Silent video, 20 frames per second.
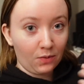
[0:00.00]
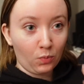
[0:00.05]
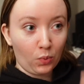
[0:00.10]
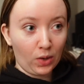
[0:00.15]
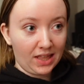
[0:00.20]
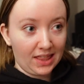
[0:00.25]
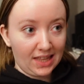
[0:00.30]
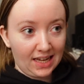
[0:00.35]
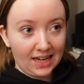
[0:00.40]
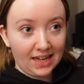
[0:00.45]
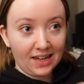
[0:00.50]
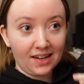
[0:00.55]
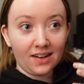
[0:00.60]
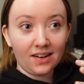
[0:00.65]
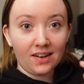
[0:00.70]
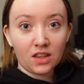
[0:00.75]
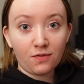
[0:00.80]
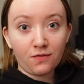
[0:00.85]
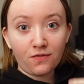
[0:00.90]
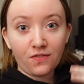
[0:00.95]

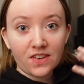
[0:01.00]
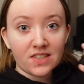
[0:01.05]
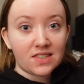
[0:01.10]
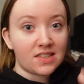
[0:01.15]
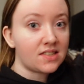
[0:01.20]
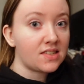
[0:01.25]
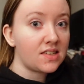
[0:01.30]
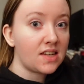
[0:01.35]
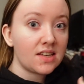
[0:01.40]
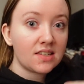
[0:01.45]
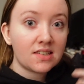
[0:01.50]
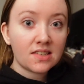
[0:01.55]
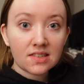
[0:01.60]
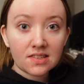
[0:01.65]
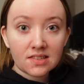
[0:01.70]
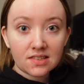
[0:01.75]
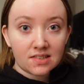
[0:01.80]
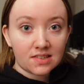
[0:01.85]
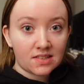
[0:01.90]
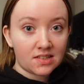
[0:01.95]
within the
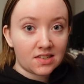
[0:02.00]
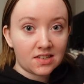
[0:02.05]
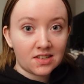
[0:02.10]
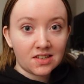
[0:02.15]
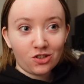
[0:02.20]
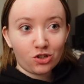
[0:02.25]
physicist